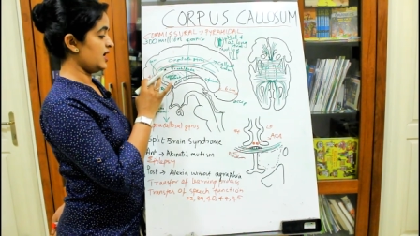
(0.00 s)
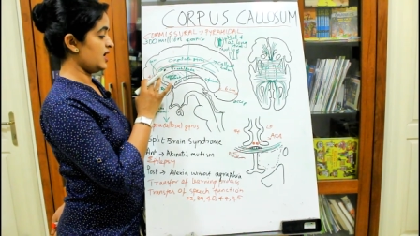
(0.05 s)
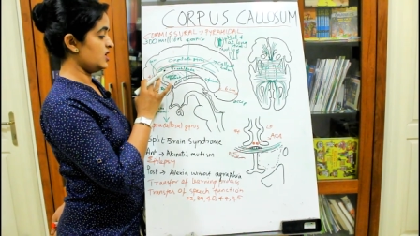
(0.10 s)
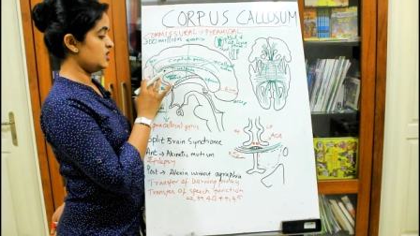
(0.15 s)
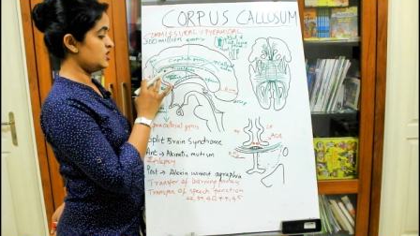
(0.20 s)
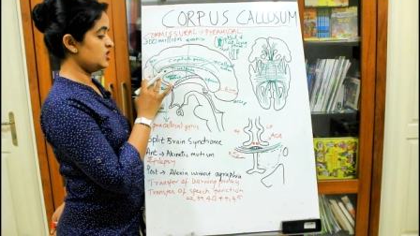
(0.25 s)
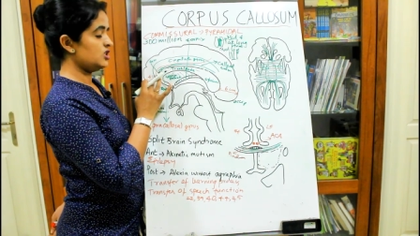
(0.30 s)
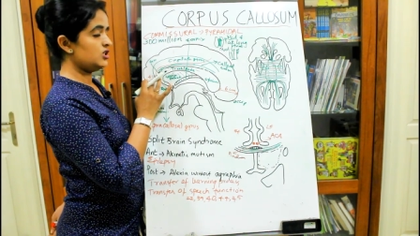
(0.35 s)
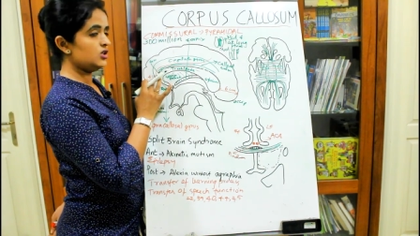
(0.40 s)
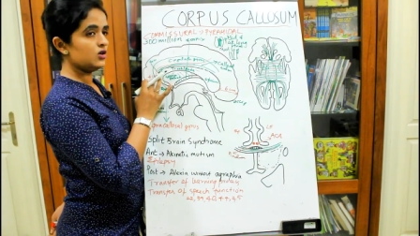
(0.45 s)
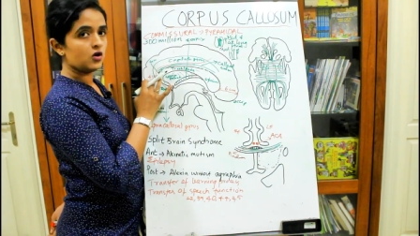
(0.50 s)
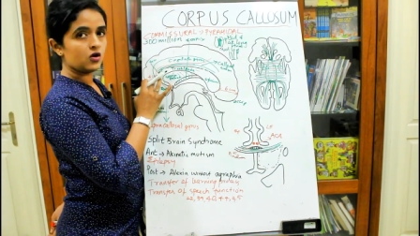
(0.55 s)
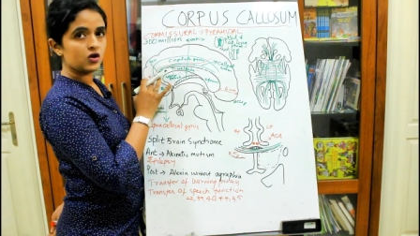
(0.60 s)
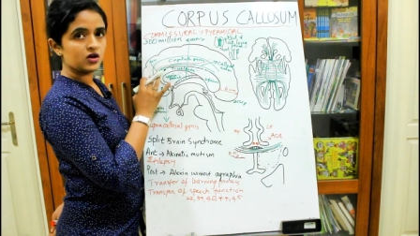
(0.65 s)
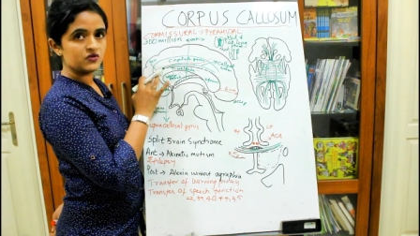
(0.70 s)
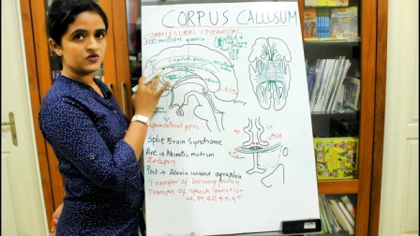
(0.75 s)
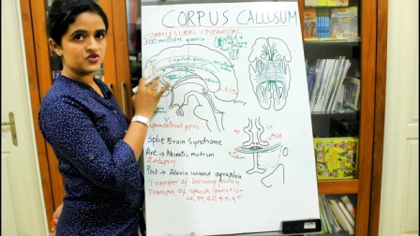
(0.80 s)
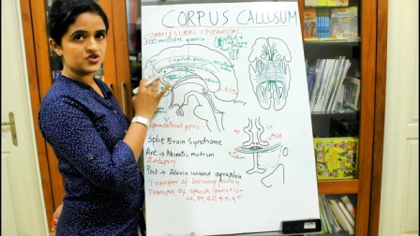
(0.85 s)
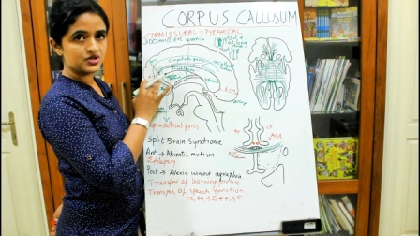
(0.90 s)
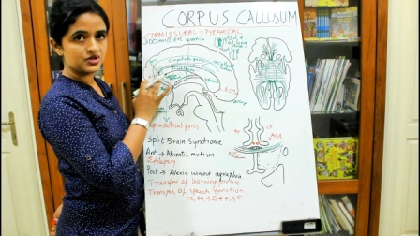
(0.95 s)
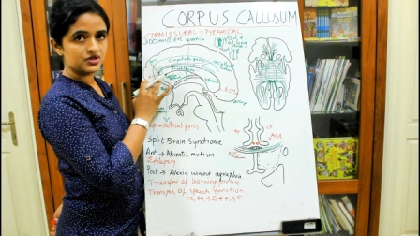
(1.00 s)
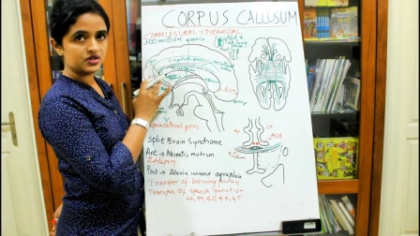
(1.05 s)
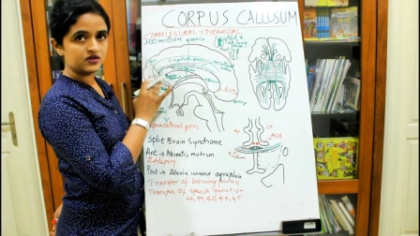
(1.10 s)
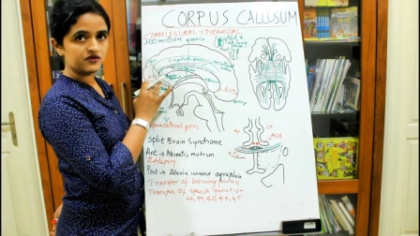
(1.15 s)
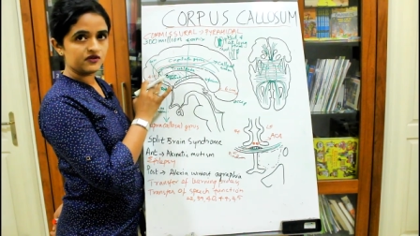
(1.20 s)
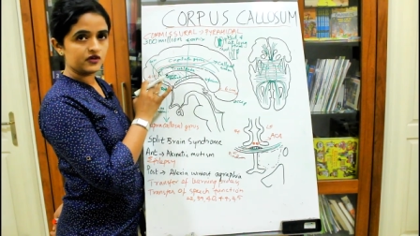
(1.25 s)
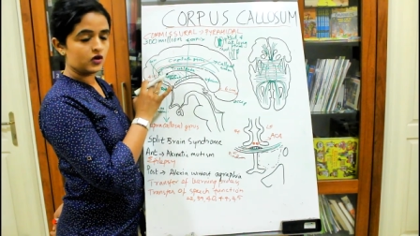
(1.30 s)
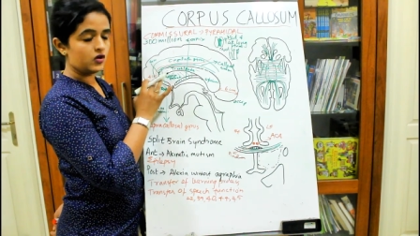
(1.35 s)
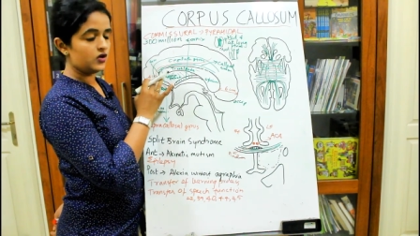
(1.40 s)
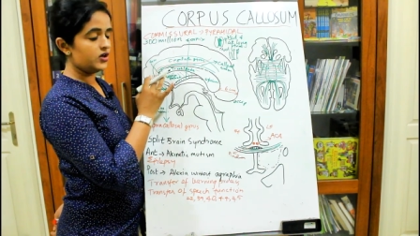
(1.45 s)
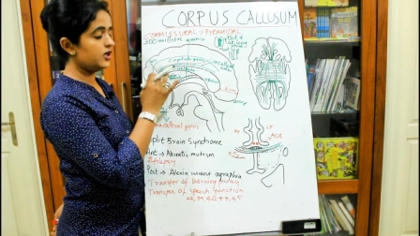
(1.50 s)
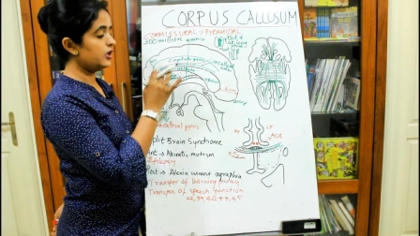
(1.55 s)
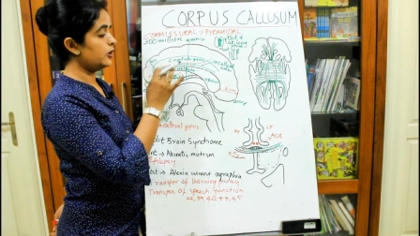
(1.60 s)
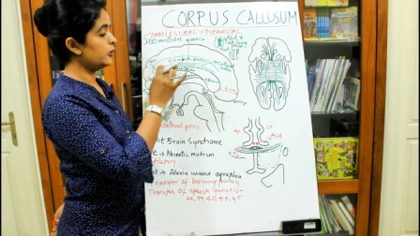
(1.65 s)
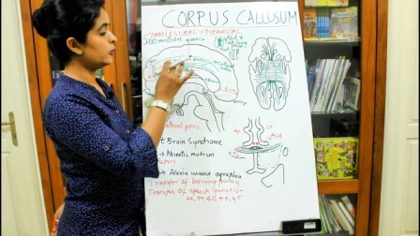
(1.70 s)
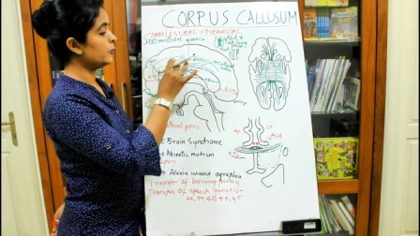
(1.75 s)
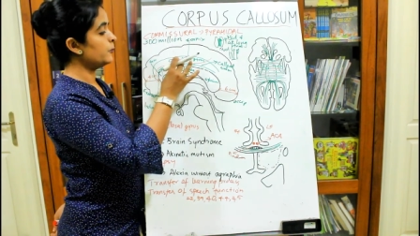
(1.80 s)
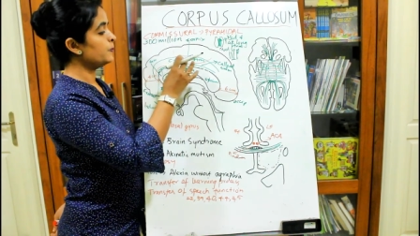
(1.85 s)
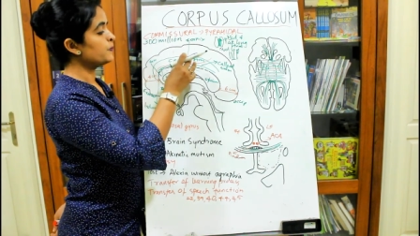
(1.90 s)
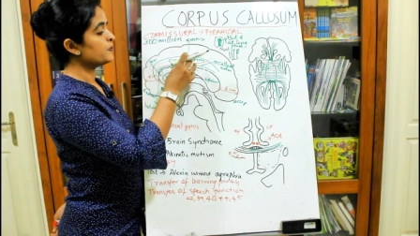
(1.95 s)
anterior horn which is in the frontal
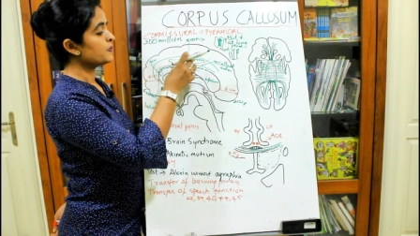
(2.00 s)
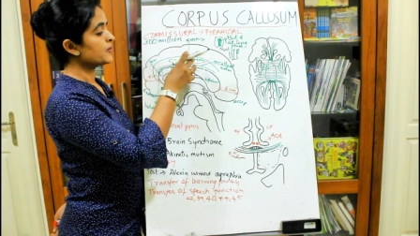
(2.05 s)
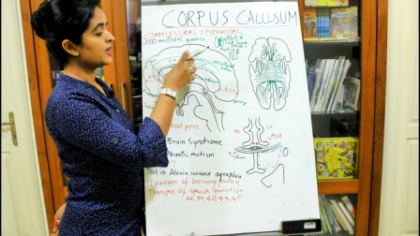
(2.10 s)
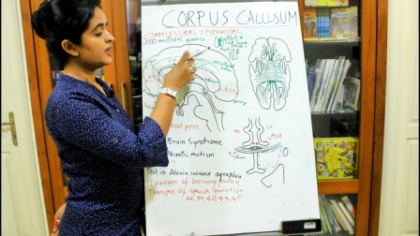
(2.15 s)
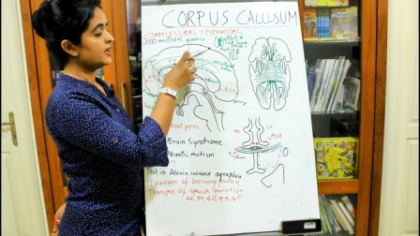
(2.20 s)
lobe,